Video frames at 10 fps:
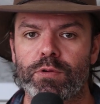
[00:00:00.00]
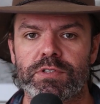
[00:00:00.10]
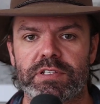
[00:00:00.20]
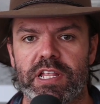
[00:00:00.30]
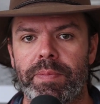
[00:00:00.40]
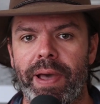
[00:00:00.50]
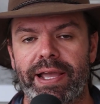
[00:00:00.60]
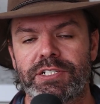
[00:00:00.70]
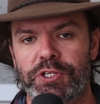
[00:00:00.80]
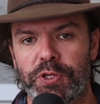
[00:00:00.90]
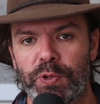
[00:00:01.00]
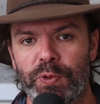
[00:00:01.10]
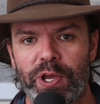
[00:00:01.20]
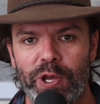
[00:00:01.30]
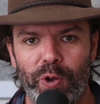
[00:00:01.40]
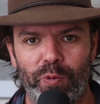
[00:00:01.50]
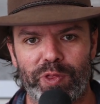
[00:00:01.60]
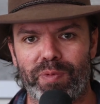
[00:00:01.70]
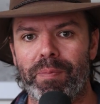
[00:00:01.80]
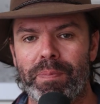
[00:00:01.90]
Sleep HQ with
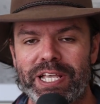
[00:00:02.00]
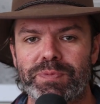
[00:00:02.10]
my best